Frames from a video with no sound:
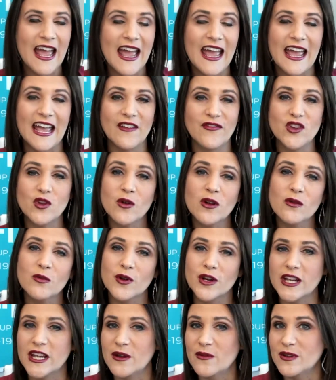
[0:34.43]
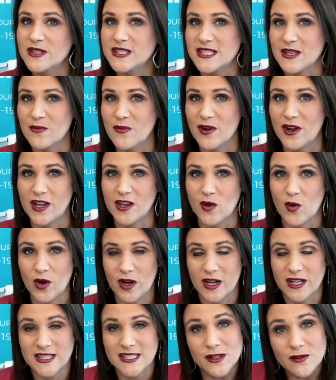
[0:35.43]
If you are working with someone or
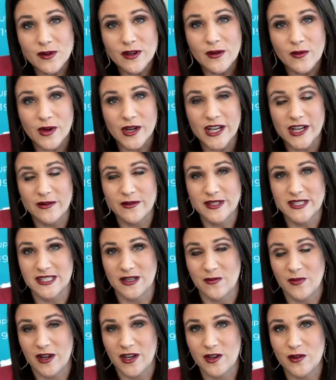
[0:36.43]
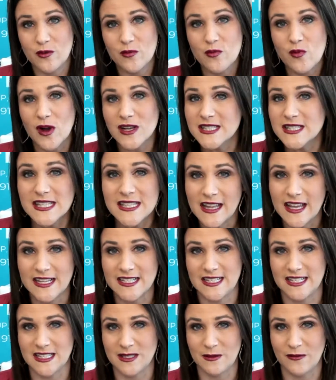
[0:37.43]
considering working with someone who wasn't
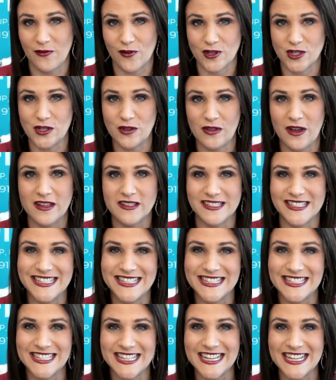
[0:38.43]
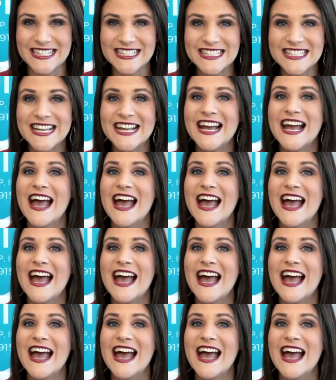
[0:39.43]
licensed before 2006,